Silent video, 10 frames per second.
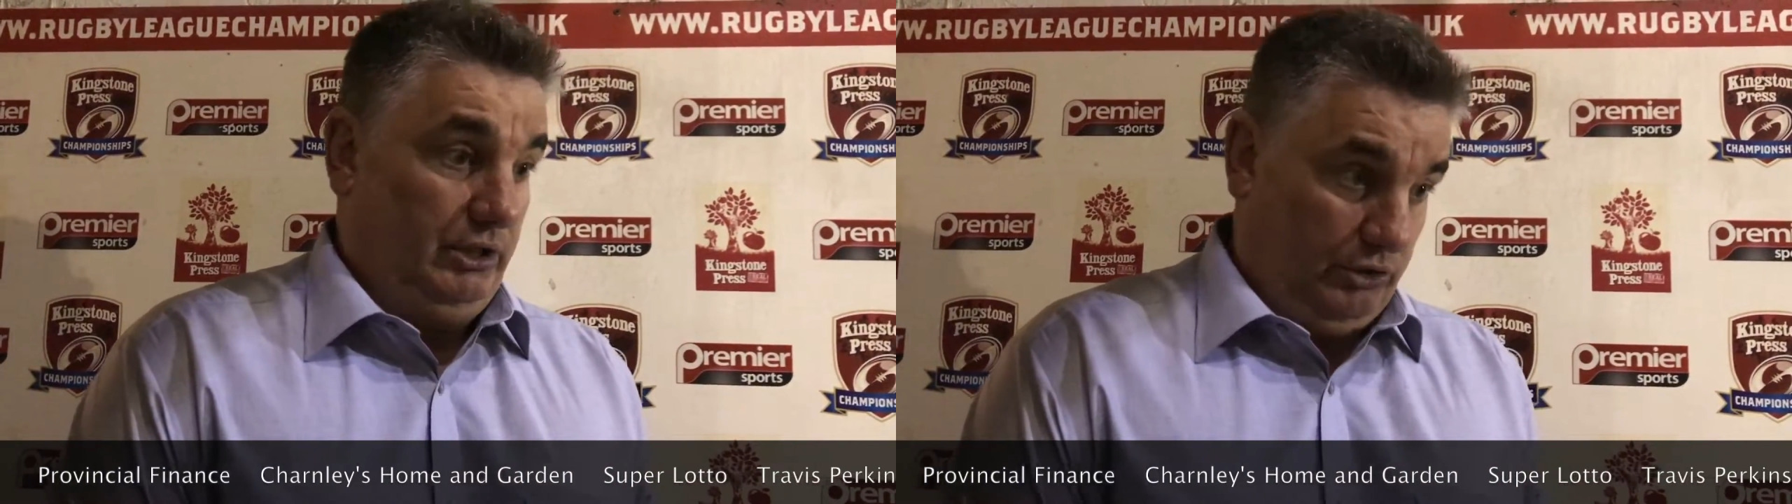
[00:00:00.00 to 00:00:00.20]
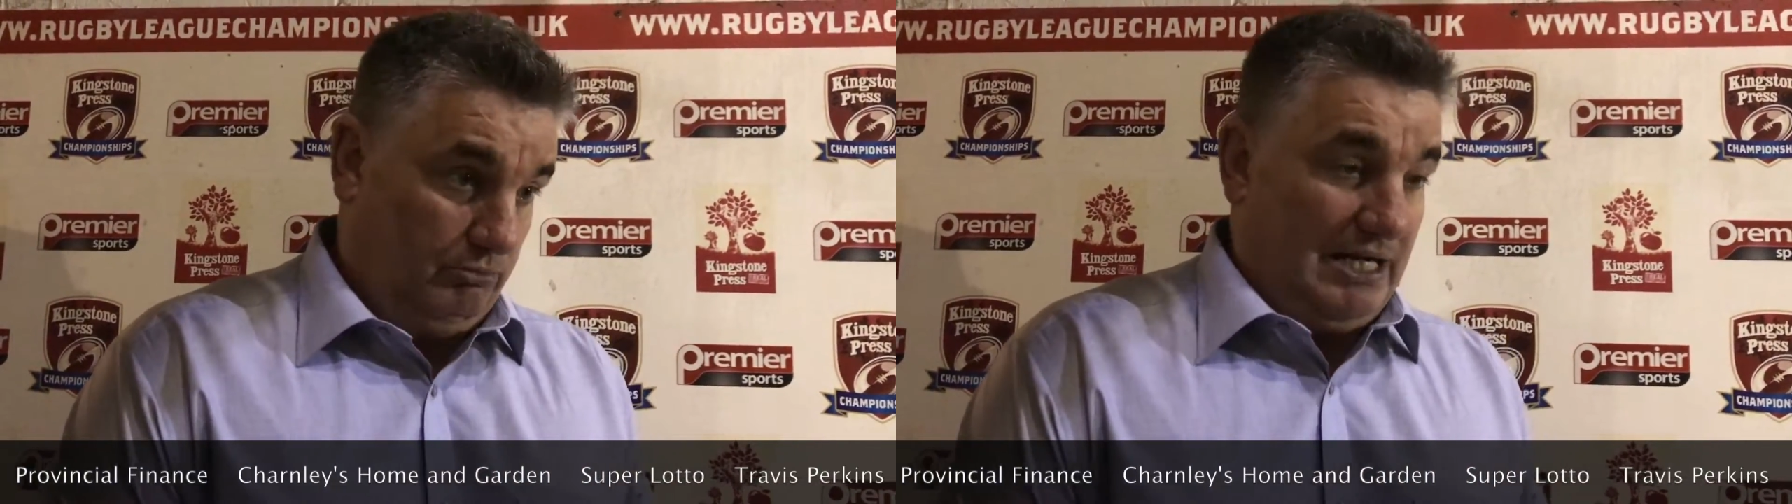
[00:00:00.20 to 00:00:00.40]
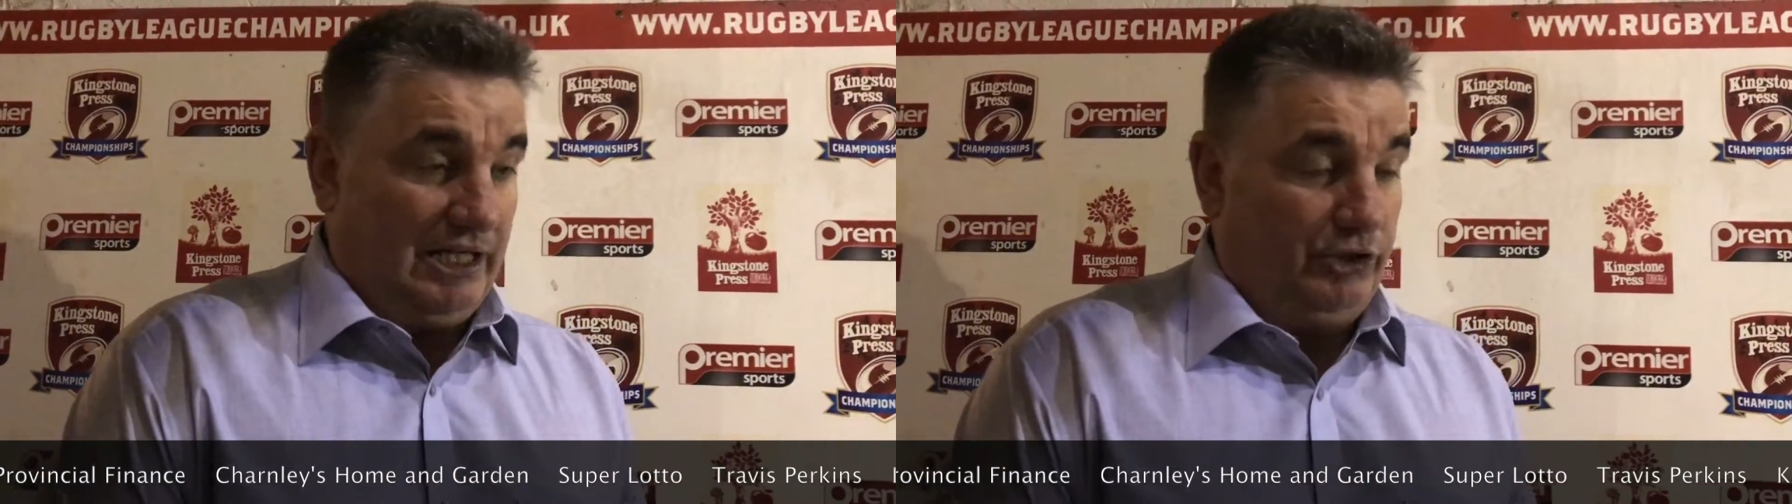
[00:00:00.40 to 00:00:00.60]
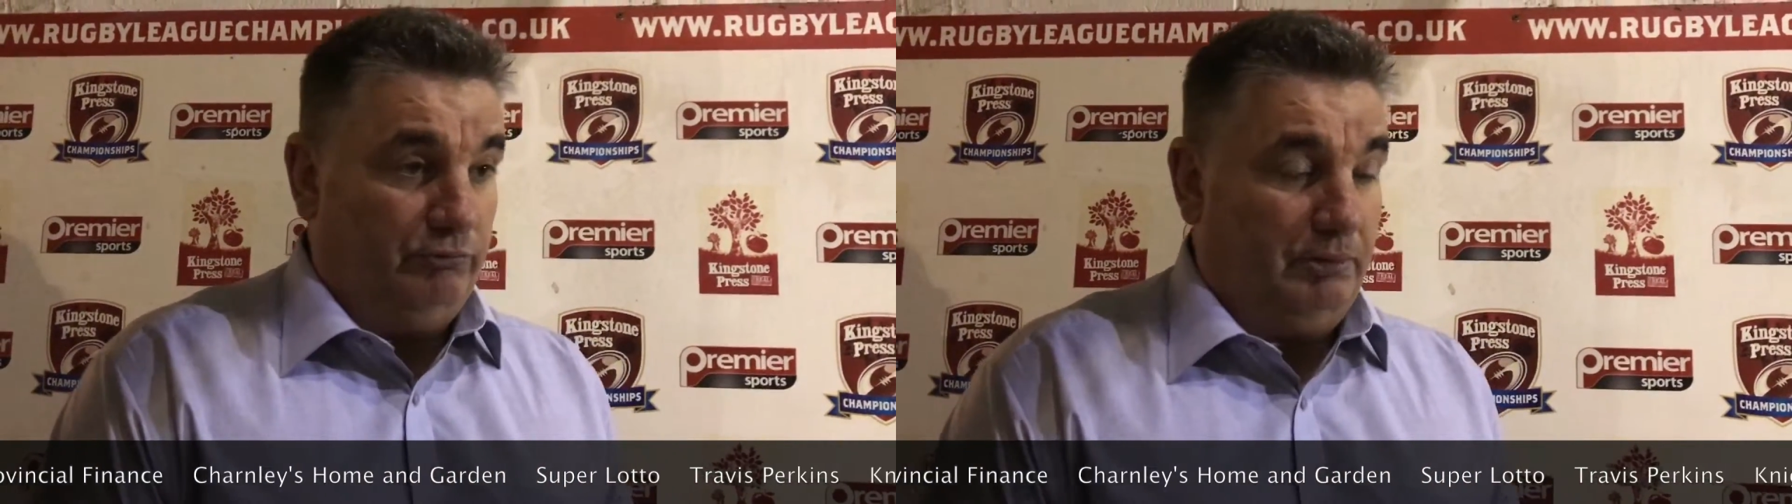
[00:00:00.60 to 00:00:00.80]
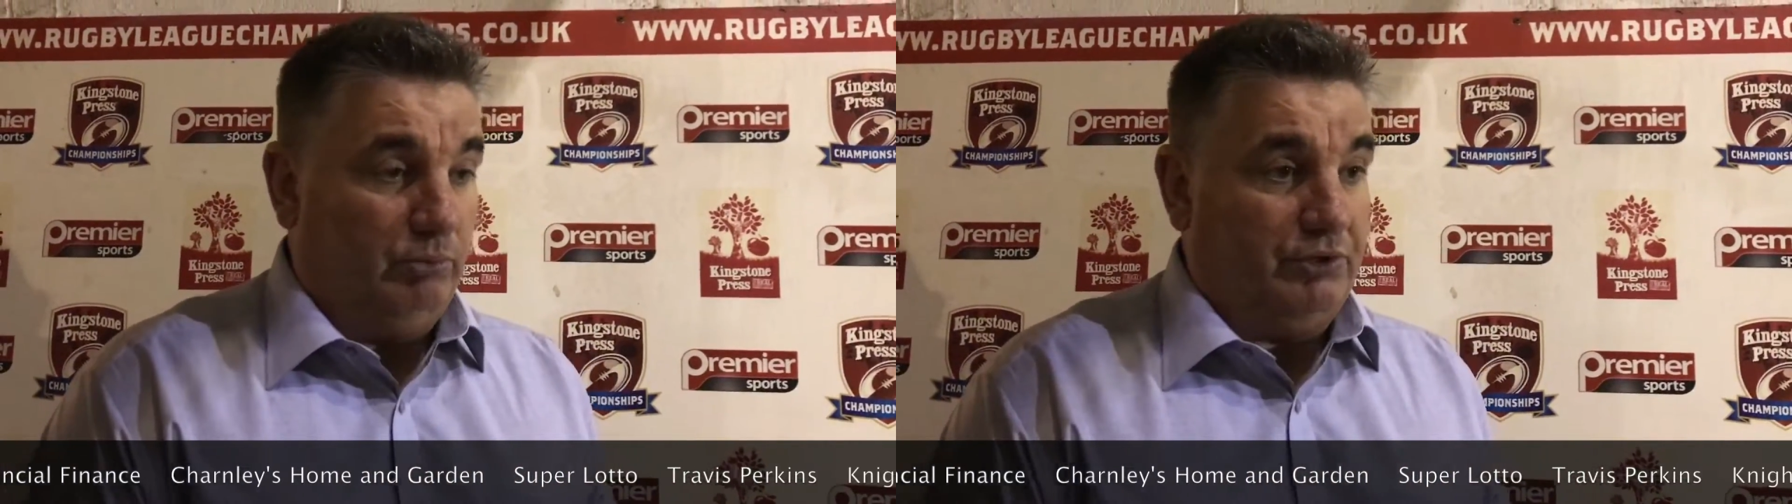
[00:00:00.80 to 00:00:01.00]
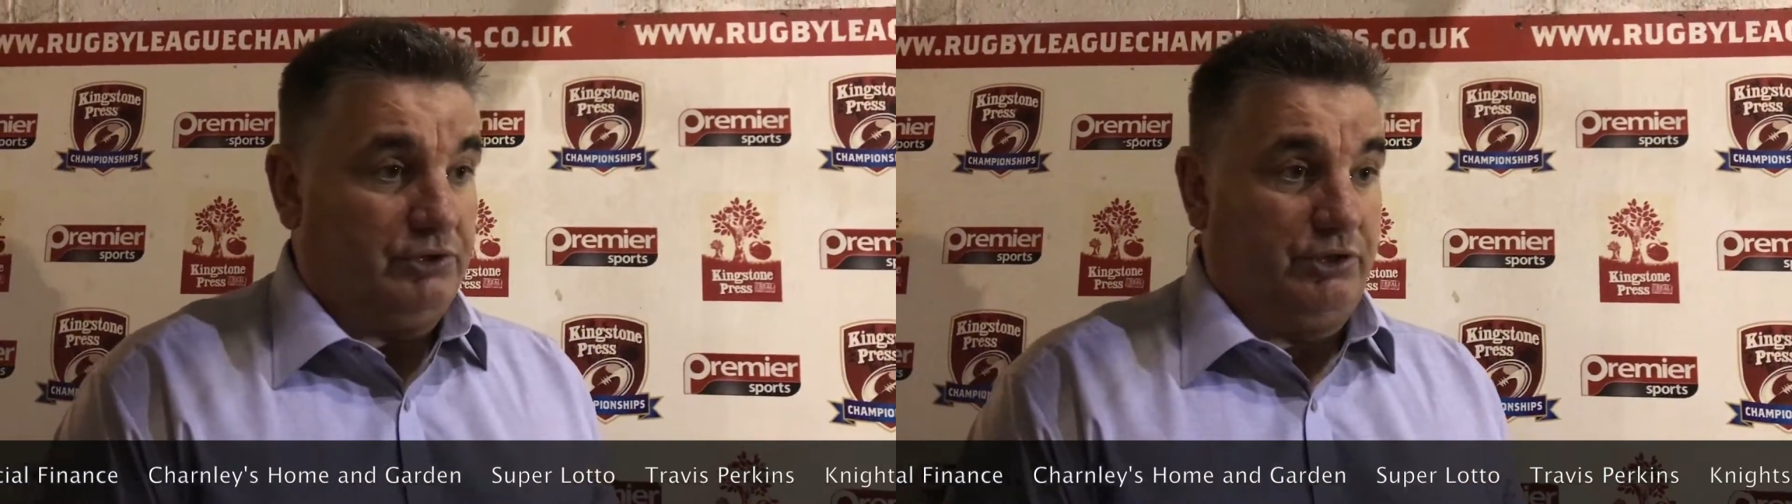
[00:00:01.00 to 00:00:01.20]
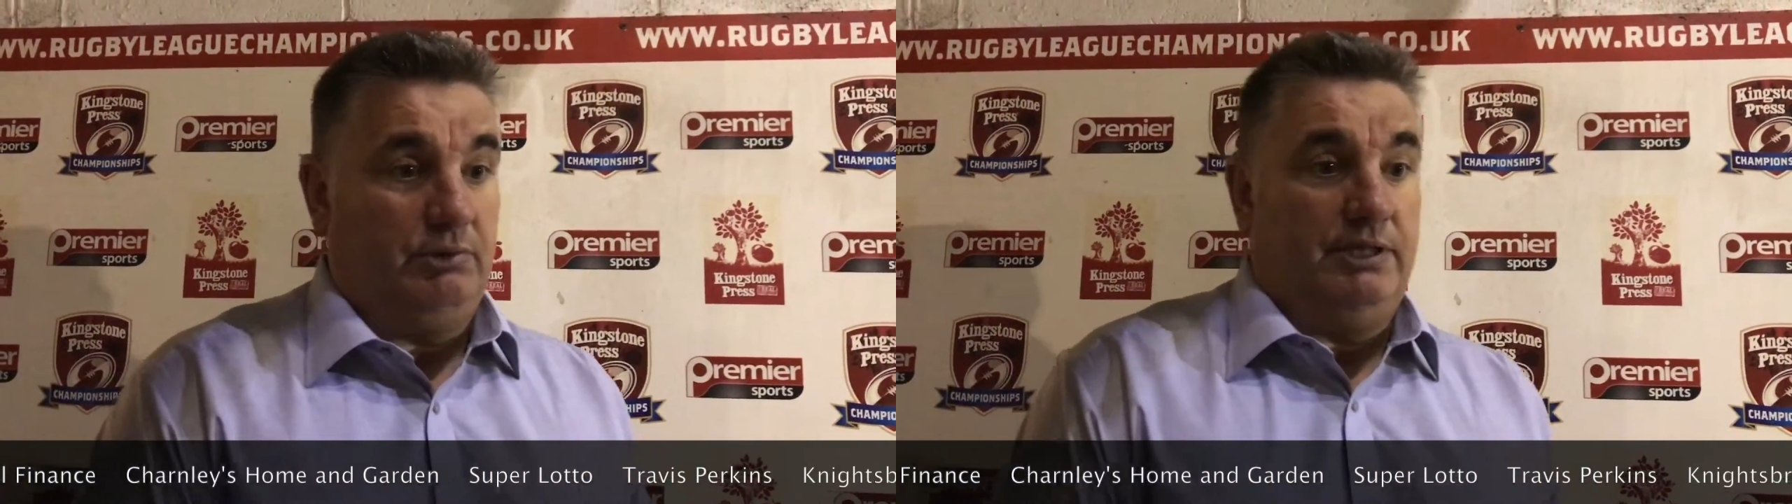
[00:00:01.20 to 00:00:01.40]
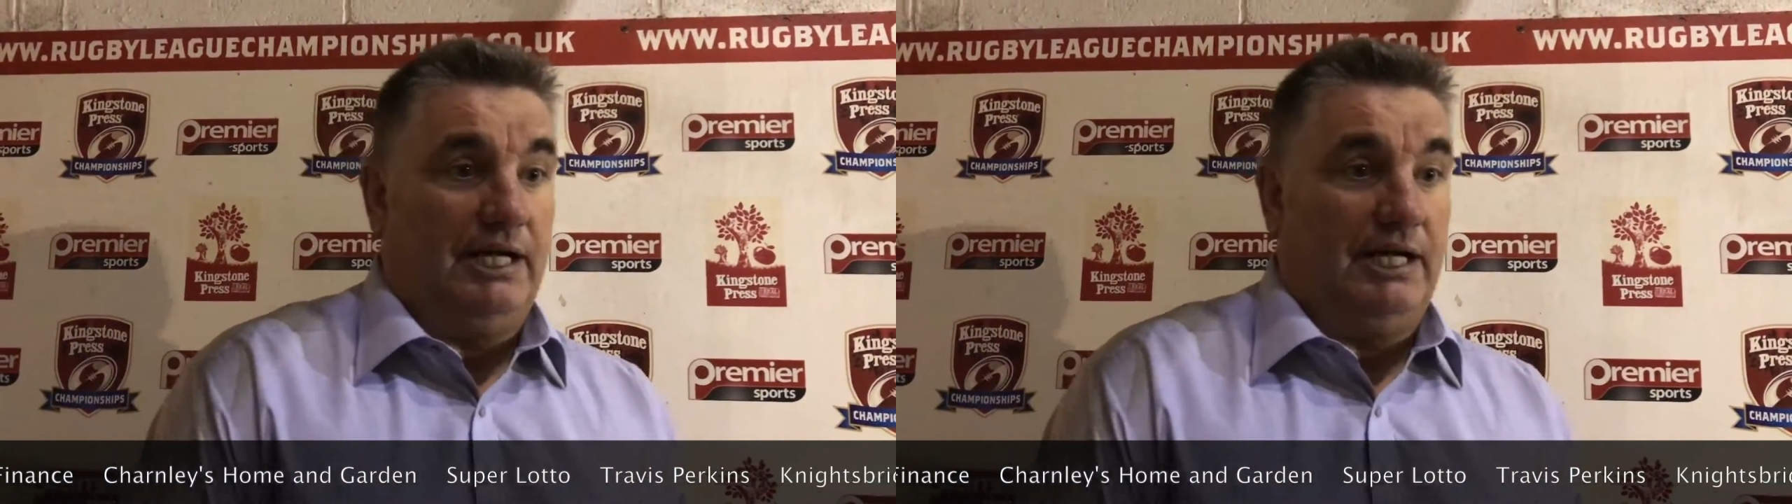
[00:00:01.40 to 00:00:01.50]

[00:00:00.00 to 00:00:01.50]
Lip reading: Mark, you've been with us doing